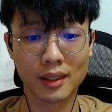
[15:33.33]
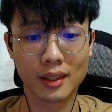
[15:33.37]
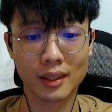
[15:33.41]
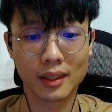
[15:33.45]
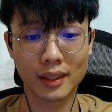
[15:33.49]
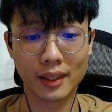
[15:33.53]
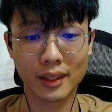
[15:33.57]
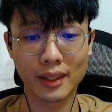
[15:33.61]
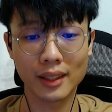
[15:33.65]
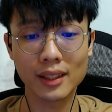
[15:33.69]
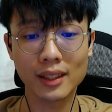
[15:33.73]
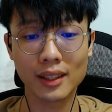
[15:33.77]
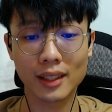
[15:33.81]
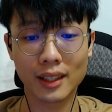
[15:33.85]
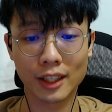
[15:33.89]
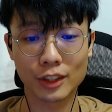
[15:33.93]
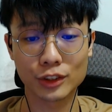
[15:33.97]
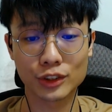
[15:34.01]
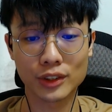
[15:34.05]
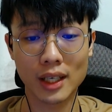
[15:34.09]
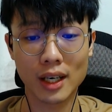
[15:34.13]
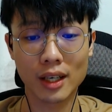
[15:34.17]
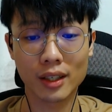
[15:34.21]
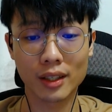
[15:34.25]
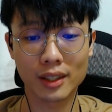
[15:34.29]
The English
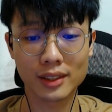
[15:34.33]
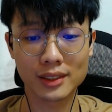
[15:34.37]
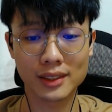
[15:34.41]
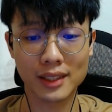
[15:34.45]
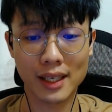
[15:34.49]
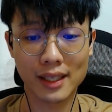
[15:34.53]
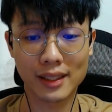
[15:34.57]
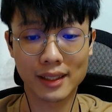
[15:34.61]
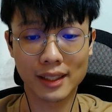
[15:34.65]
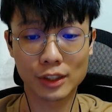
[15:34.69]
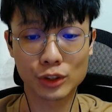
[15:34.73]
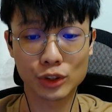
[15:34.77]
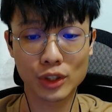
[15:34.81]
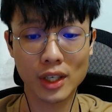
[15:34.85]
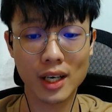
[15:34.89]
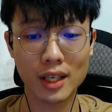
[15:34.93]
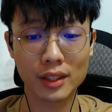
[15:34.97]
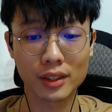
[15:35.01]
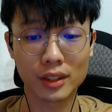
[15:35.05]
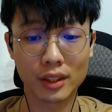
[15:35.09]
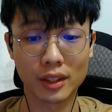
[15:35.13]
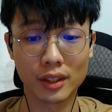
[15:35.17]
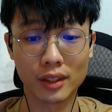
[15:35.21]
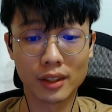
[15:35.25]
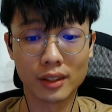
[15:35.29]
understand each
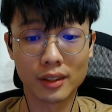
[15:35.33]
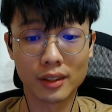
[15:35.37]
other.